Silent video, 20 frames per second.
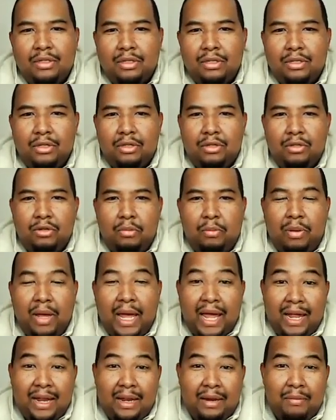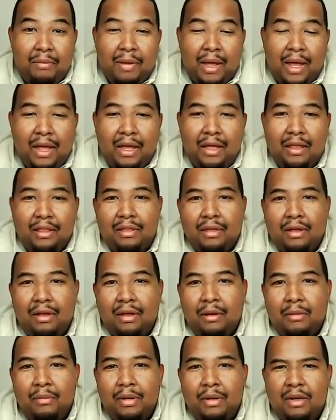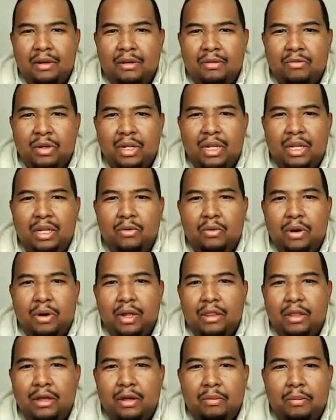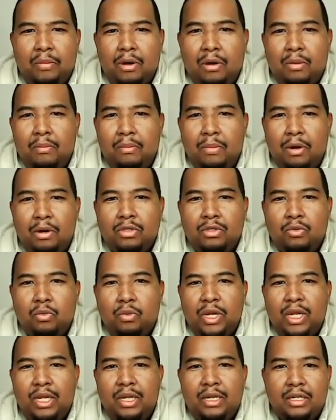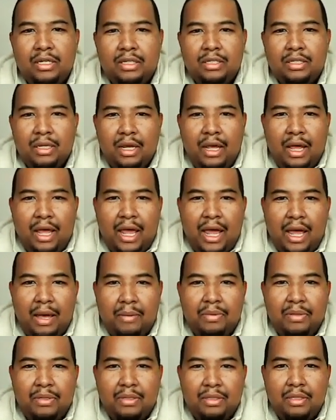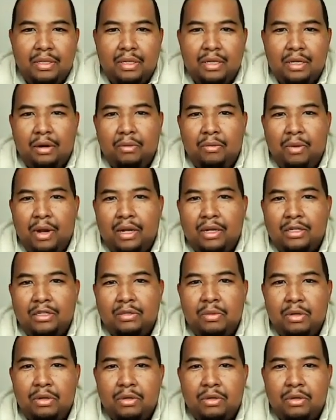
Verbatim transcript: do bad in math, and really where their most weakness happens around this middle